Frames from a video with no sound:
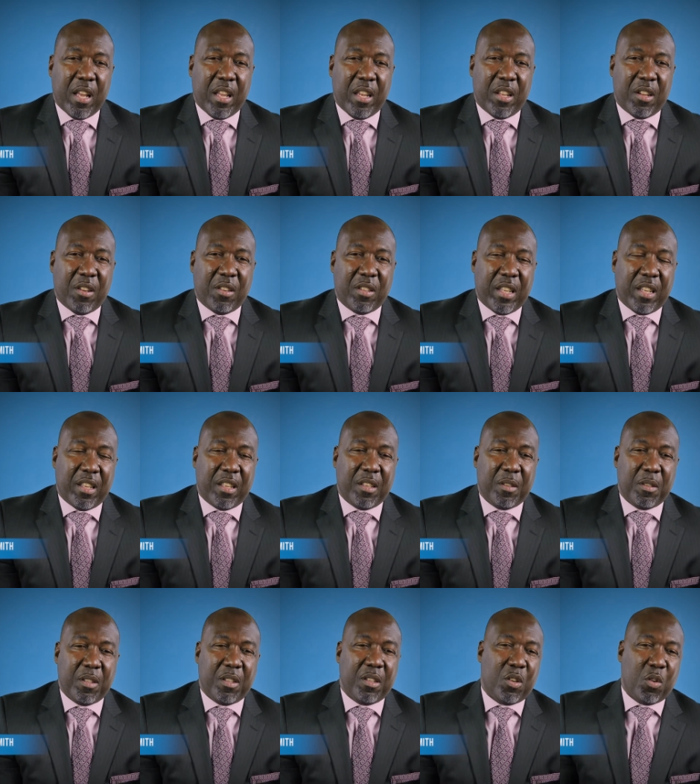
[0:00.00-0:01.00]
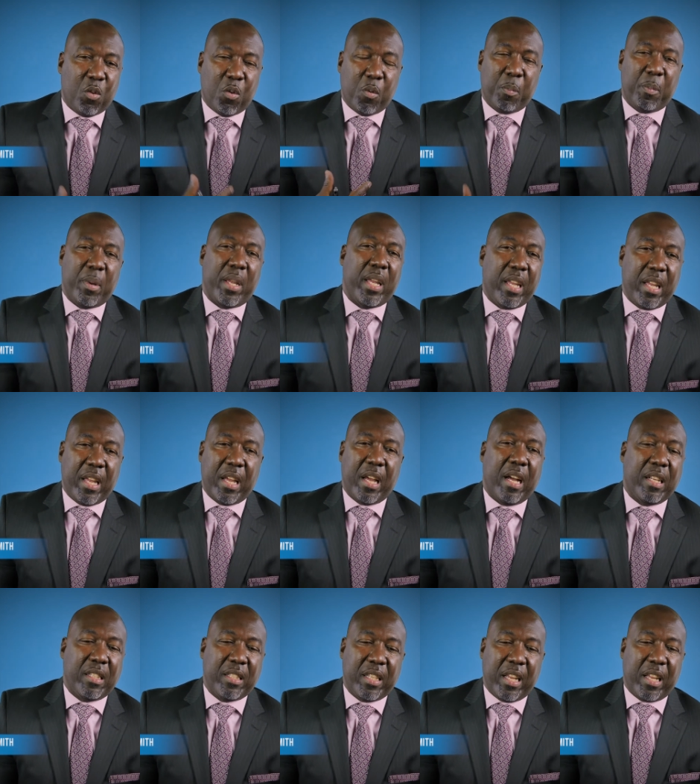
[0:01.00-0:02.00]
You know, little old me,
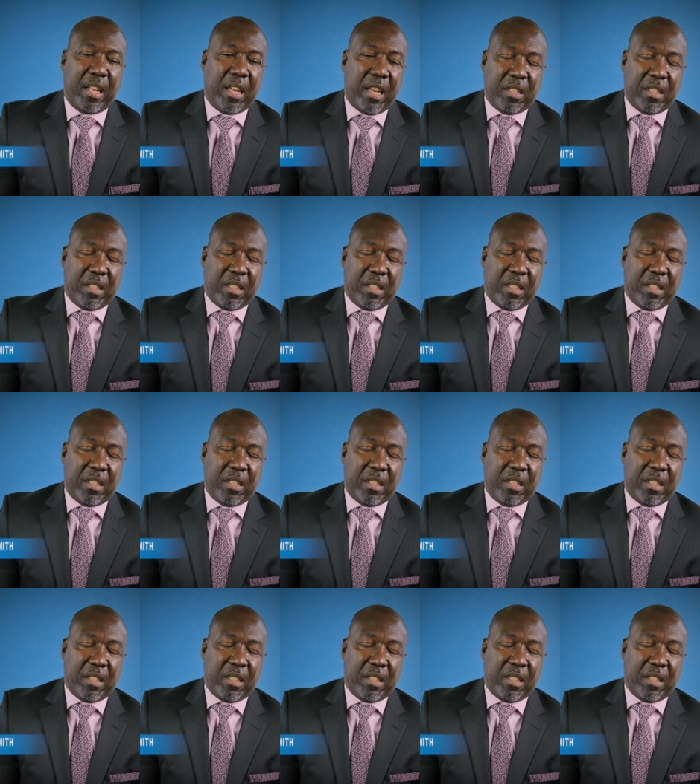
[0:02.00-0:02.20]
I take it